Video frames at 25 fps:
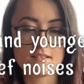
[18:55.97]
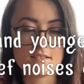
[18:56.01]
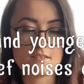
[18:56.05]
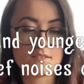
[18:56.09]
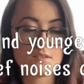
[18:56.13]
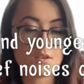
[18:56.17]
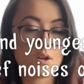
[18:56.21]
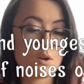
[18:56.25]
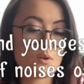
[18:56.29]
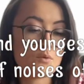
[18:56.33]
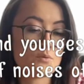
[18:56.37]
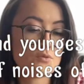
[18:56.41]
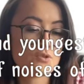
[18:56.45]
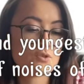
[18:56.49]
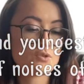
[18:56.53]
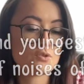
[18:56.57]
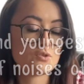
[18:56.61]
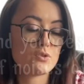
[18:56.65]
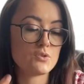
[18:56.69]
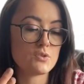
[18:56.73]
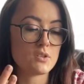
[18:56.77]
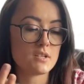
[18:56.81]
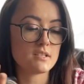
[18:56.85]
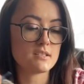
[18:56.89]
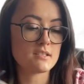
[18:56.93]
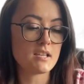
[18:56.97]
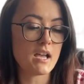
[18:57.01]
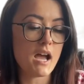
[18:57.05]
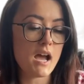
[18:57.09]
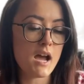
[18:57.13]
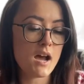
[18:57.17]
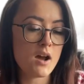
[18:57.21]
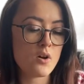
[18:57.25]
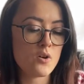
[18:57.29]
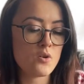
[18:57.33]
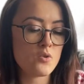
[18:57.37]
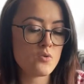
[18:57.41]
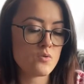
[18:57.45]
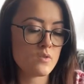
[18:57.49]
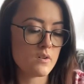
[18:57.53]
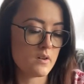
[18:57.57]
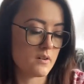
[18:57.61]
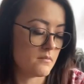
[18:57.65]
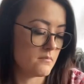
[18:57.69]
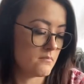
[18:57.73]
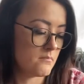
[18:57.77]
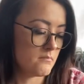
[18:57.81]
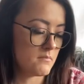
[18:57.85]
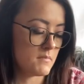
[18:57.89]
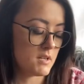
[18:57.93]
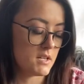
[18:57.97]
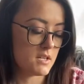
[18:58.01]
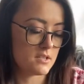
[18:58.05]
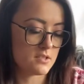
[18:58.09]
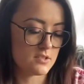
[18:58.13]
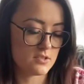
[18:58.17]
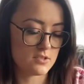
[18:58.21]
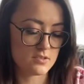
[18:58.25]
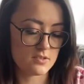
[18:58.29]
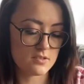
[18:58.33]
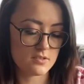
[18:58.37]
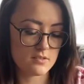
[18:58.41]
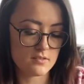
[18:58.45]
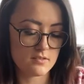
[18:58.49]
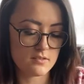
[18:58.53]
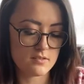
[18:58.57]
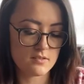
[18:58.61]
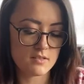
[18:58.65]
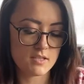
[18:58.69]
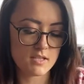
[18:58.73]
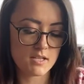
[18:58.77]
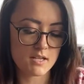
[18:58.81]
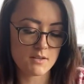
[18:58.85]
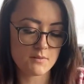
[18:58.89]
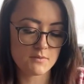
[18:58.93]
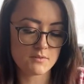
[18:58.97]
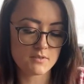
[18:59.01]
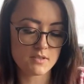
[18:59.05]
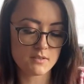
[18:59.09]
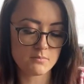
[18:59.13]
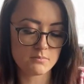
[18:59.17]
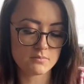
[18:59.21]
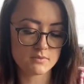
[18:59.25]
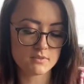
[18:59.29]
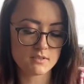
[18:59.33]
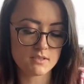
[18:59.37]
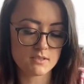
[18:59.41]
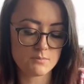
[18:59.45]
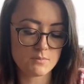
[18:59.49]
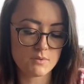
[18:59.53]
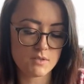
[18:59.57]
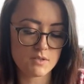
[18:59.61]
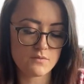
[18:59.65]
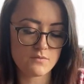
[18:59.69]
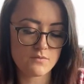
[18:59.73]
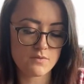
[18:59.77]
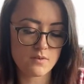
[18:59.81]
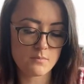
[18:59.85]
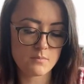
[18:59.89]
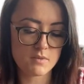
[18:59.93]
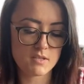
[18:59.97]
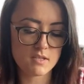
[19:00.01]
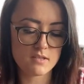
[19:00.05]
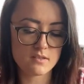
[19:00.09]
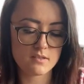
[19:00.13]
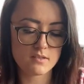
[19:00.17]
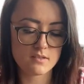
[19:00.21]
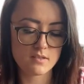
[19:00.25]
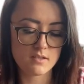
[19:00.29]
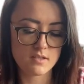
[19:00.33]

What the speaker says: So I will show you guys how much that I was able to spend from it.